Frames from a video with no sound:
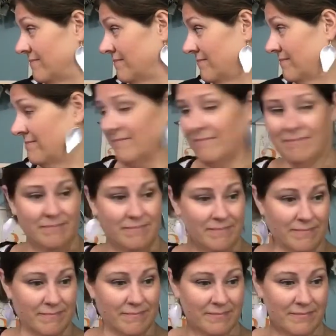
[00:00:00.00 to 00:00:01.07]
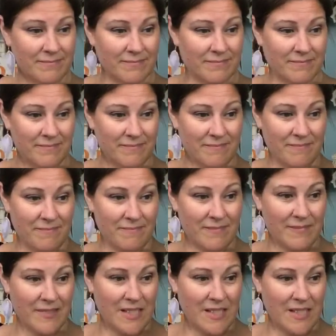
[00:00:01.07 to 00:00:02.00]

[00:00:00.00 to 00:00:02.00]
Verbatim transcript: not school night for me.